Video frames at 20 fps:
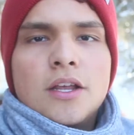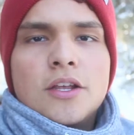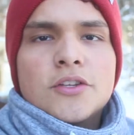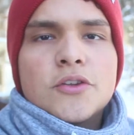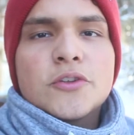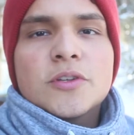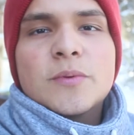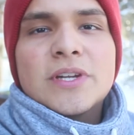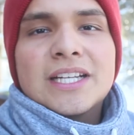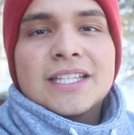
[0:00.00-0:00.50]

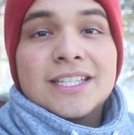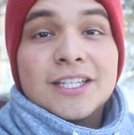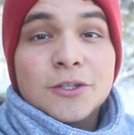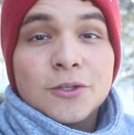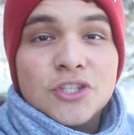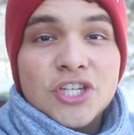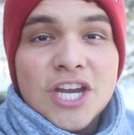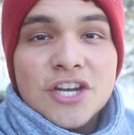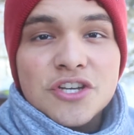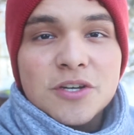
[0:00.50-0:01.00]
So there's been a
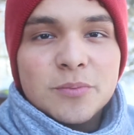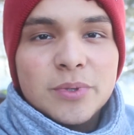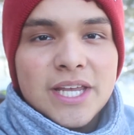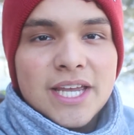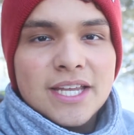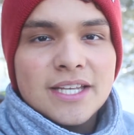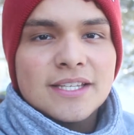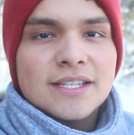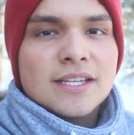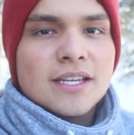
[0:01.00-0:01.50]
little change in
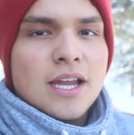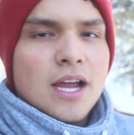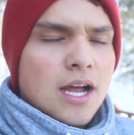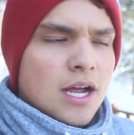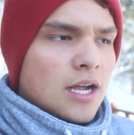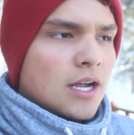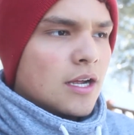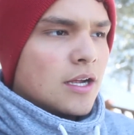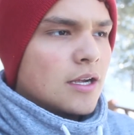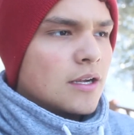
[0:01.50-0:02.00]
plans.
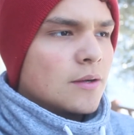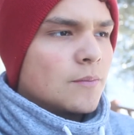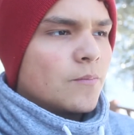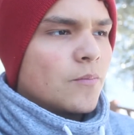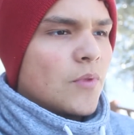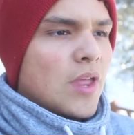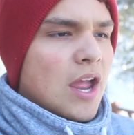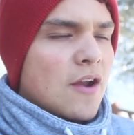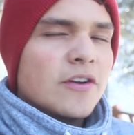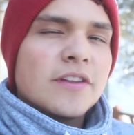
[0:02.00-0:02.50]
Uh,
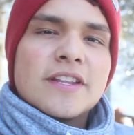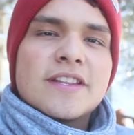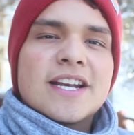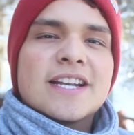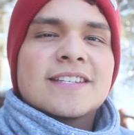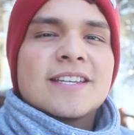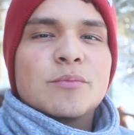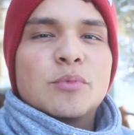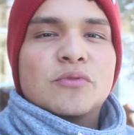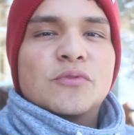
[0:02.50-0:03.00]
everything that
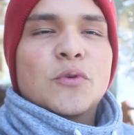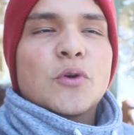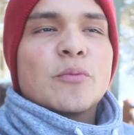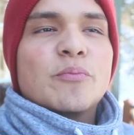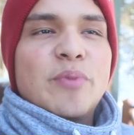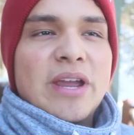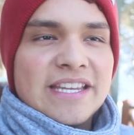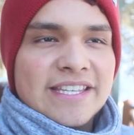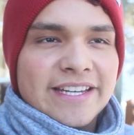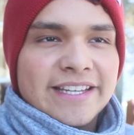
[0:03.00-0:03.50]
I said before
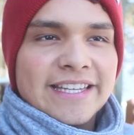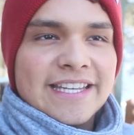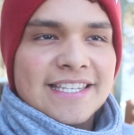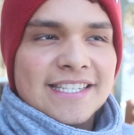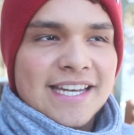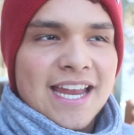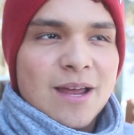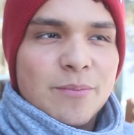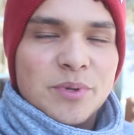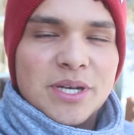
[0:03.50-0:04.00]
basically
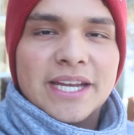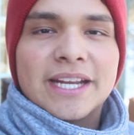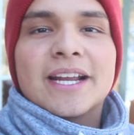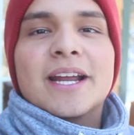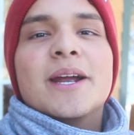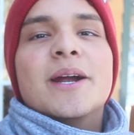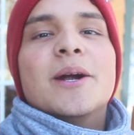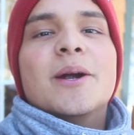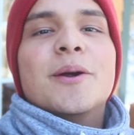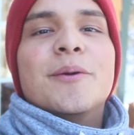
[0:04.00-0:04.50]
isn't happening
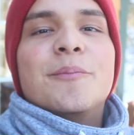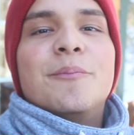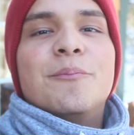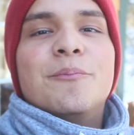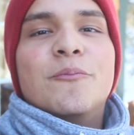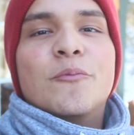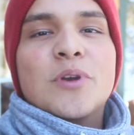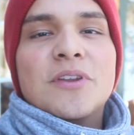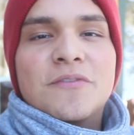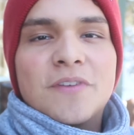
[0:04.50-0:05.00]

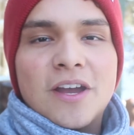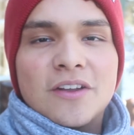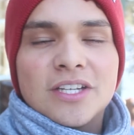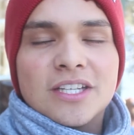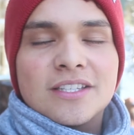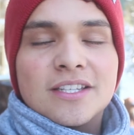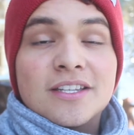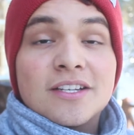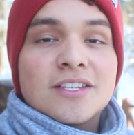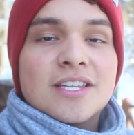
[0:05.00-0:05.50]
we found
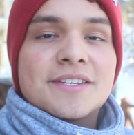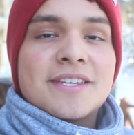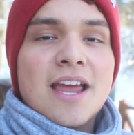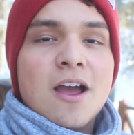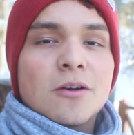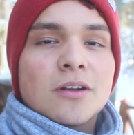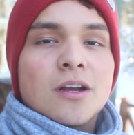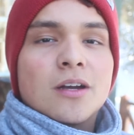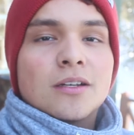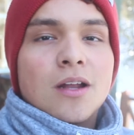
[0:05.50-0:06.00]
out that there's a
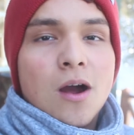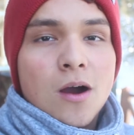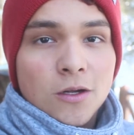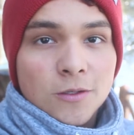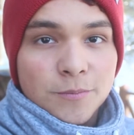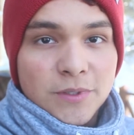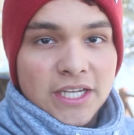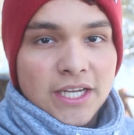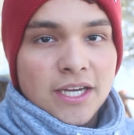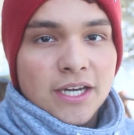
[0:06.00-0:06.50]
town called
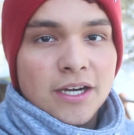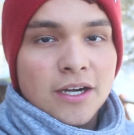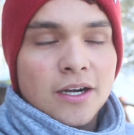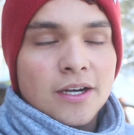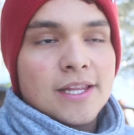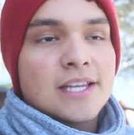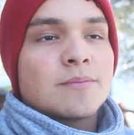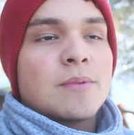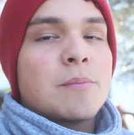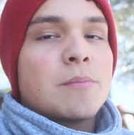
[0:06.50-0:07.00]
Alma here,
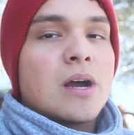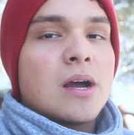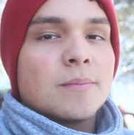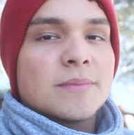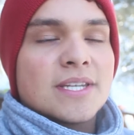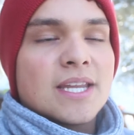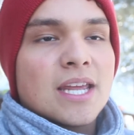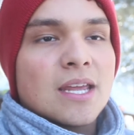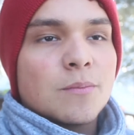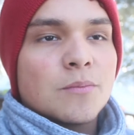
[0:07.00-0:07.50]
and that's my
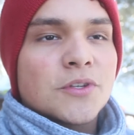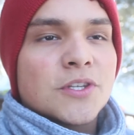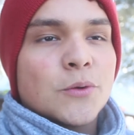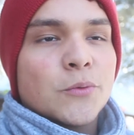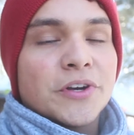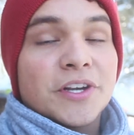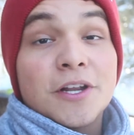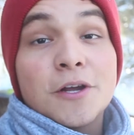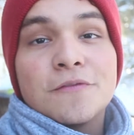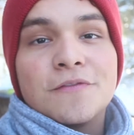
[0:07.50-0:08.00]
mom's name. So
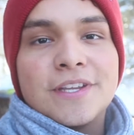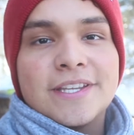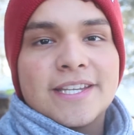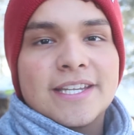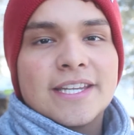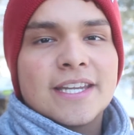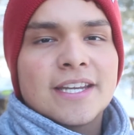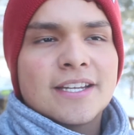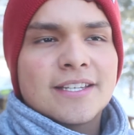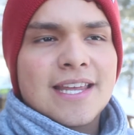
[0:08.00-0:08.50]
we're gonna go
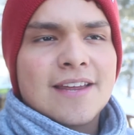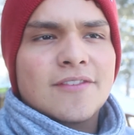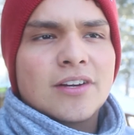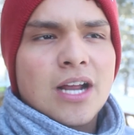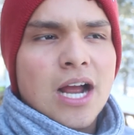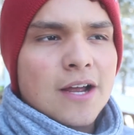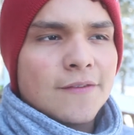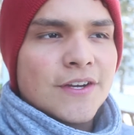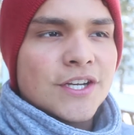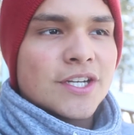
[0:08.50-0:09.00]
visit it because they have a
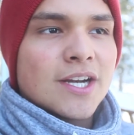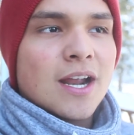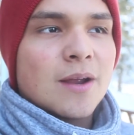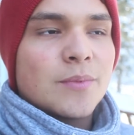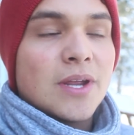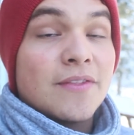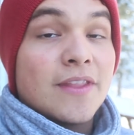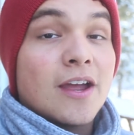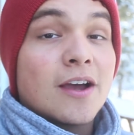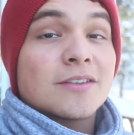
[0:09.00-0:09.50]
coffee
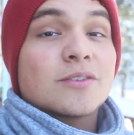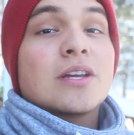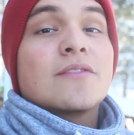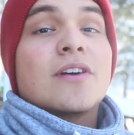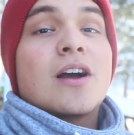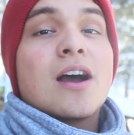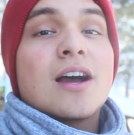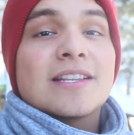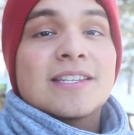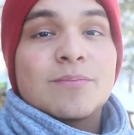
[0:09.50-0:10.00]
shop and they also have
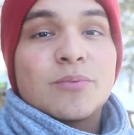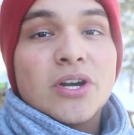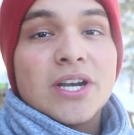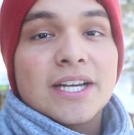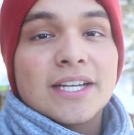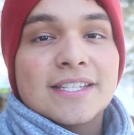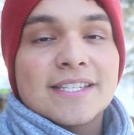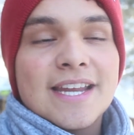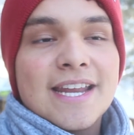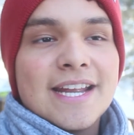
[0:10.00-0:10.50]
a hot
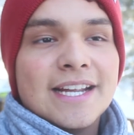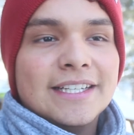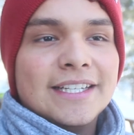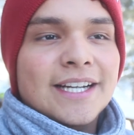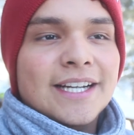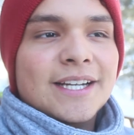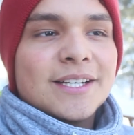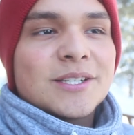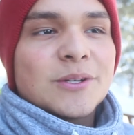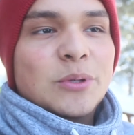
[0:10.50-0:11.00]
springs.
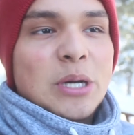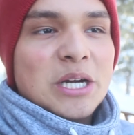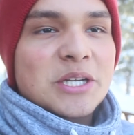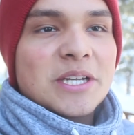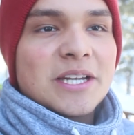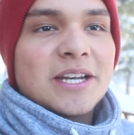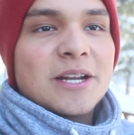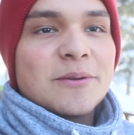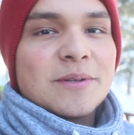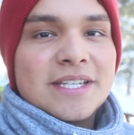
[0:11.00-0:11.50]
So we're
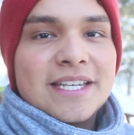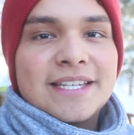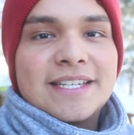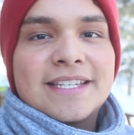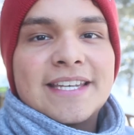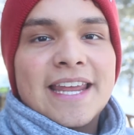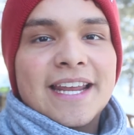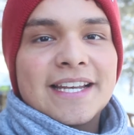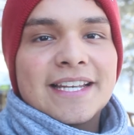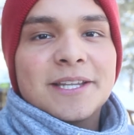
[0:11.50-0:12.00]
actually gonna go
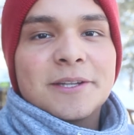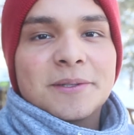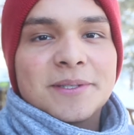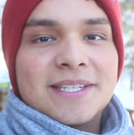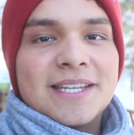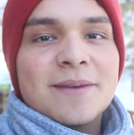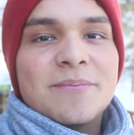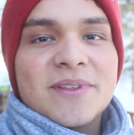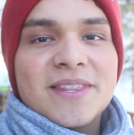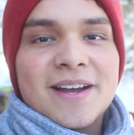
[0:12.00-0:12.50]
take a little
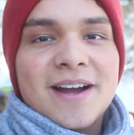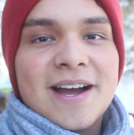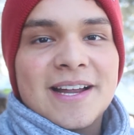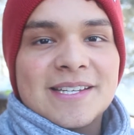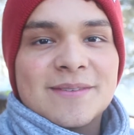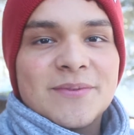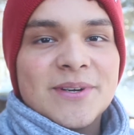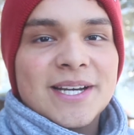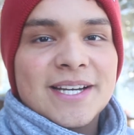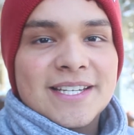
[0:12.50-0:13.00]
dip in the
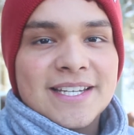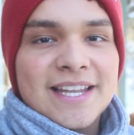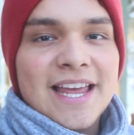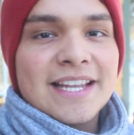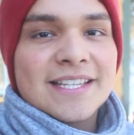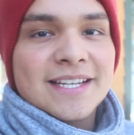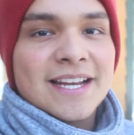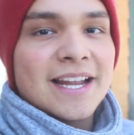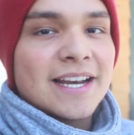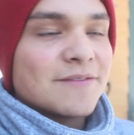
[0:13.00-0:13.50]
hot springs, and
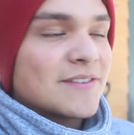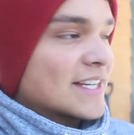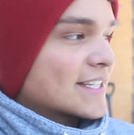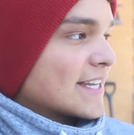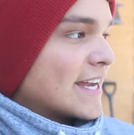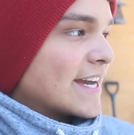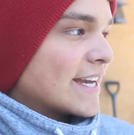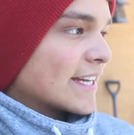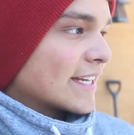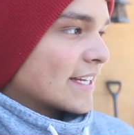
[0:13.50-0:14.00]
that's kind of
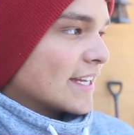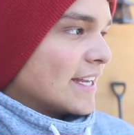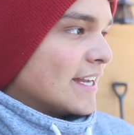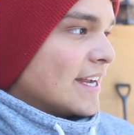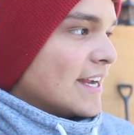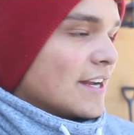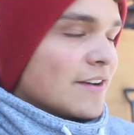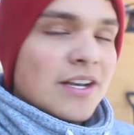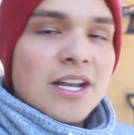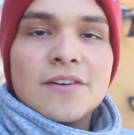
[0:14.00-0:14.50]
exciting.
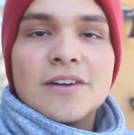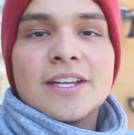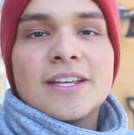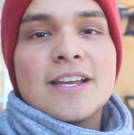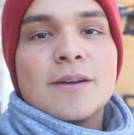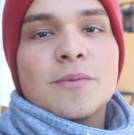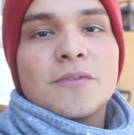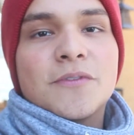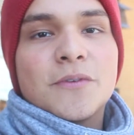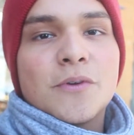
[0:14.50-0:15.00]
Never done
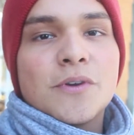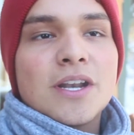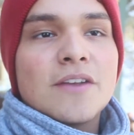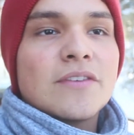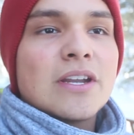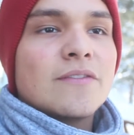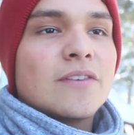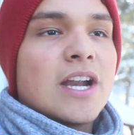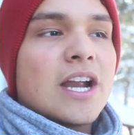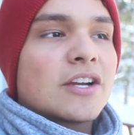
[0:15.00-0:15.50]
that before, and I've
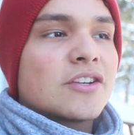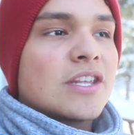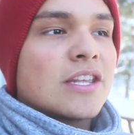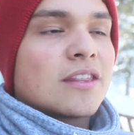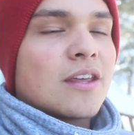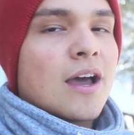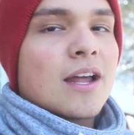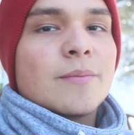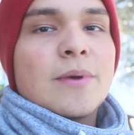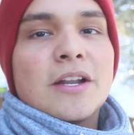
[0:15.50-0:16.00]
never actually
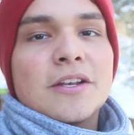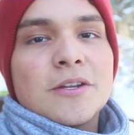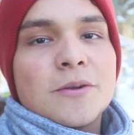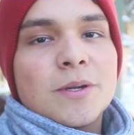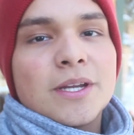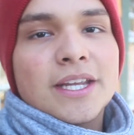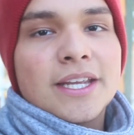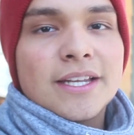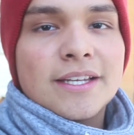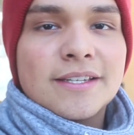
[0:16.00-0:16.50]
thought about
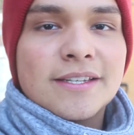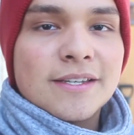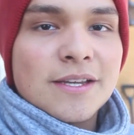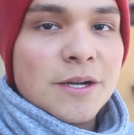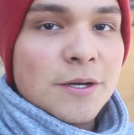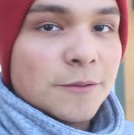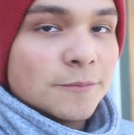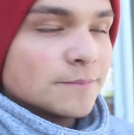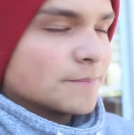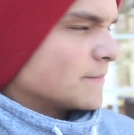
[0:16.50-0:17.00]
doing it.
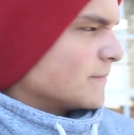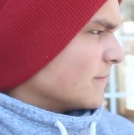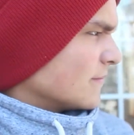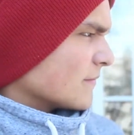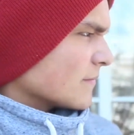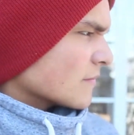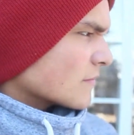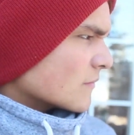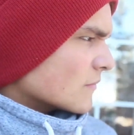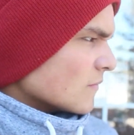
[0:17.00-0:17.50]
So,
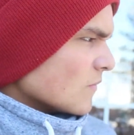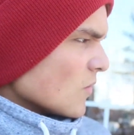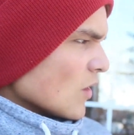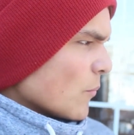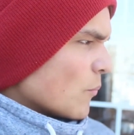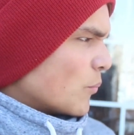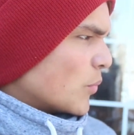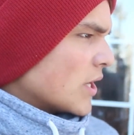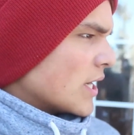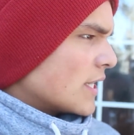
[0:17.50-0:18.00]

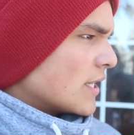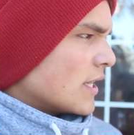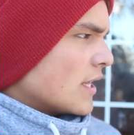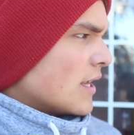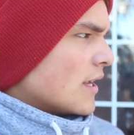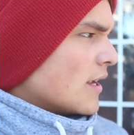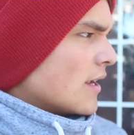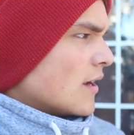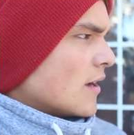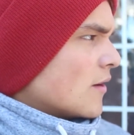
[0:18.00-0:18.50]
but
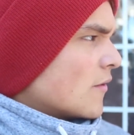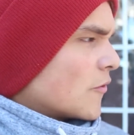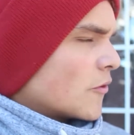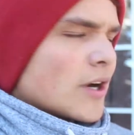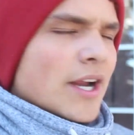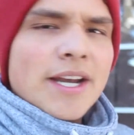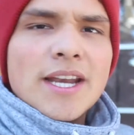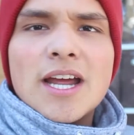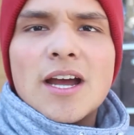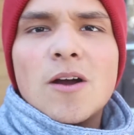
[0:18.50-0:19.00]
for
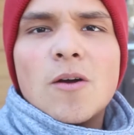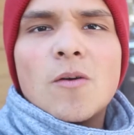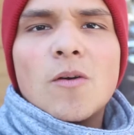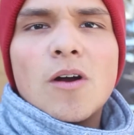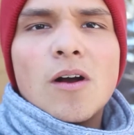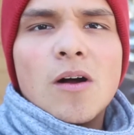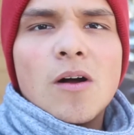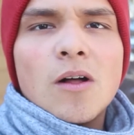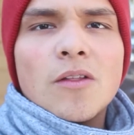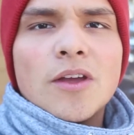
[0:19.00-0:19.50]
right now,
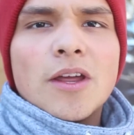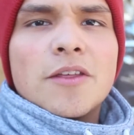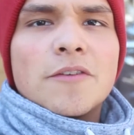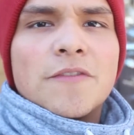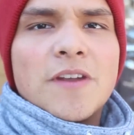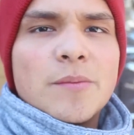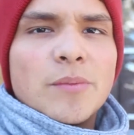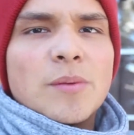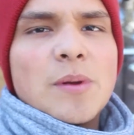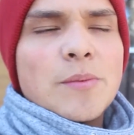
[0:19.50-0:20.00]
all the other
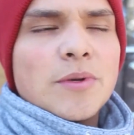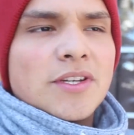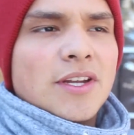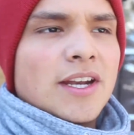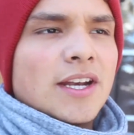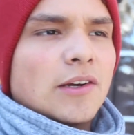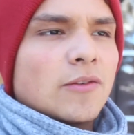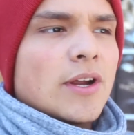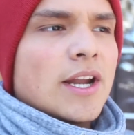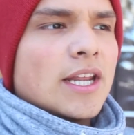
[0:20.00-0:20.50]
family members are
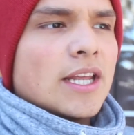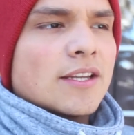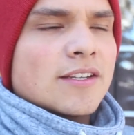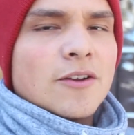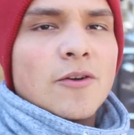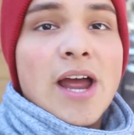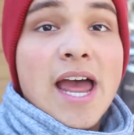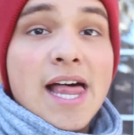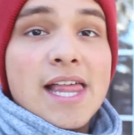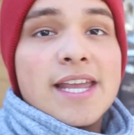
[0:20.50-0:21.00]
getting ready.
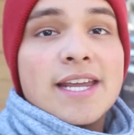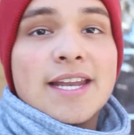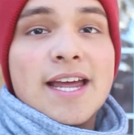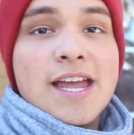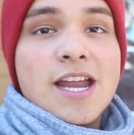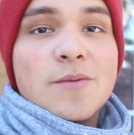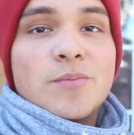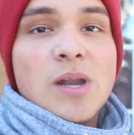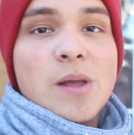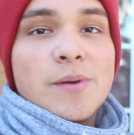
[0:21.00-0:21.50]
So Ali and
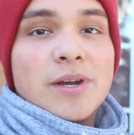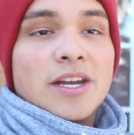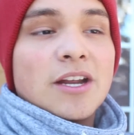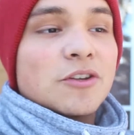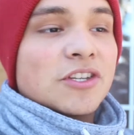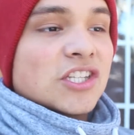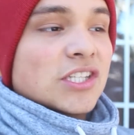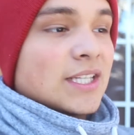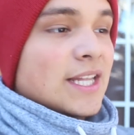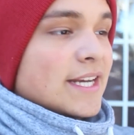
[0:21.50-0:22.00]
I are probably gonna
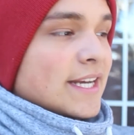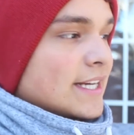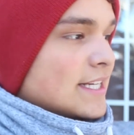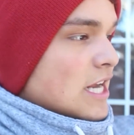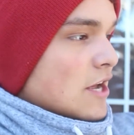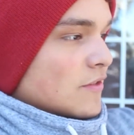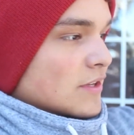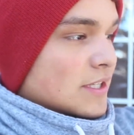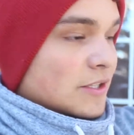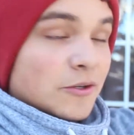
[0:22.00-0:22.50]
go sledding
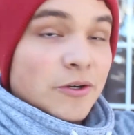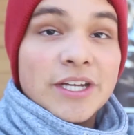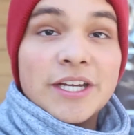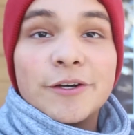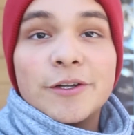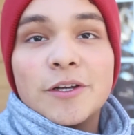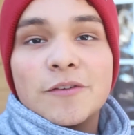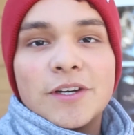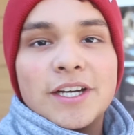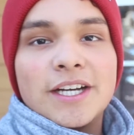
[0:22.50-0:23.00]
down this little
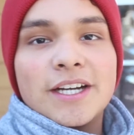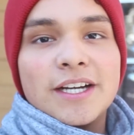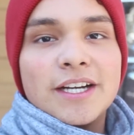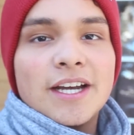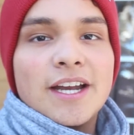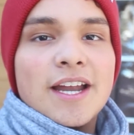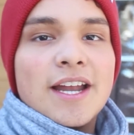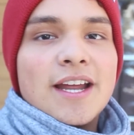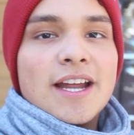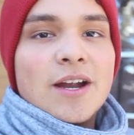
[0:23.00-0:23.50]
hill over here,
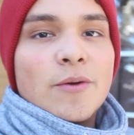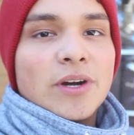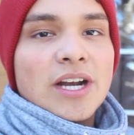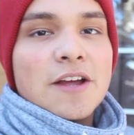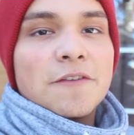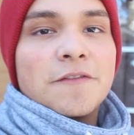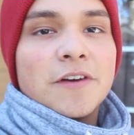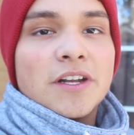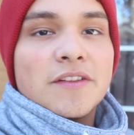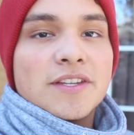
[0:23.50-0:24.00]
and we're
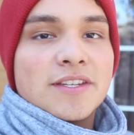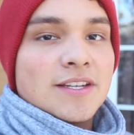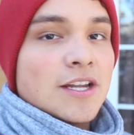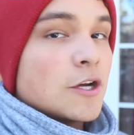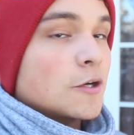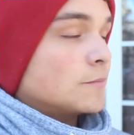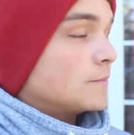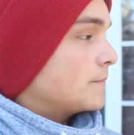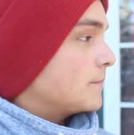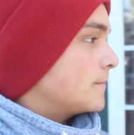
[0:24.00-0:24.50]
gonna have fun in the
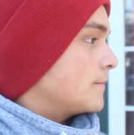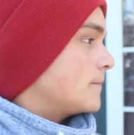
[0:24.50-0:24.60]
snow.